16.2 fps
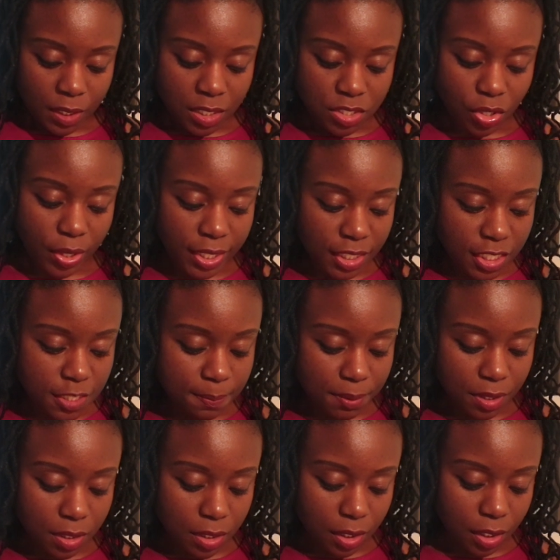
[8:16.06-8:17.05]
So in this
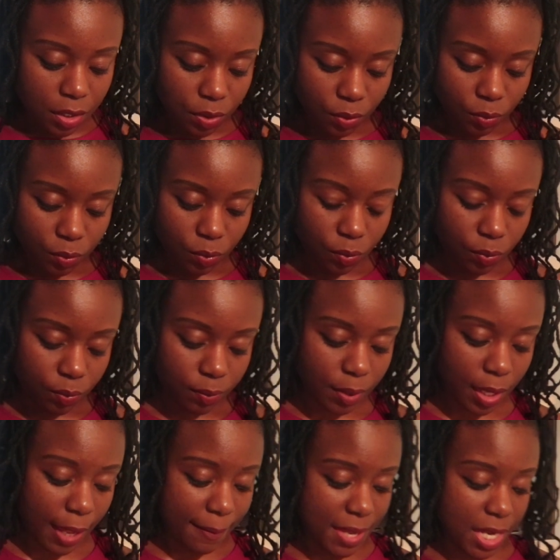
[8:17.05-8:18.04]
book,
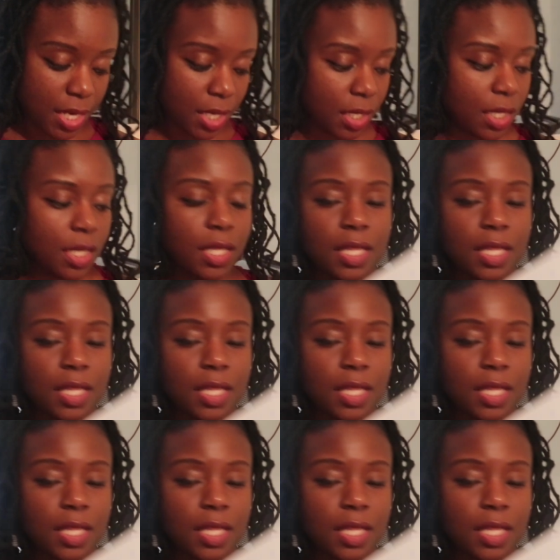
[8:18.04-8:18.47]
I mean,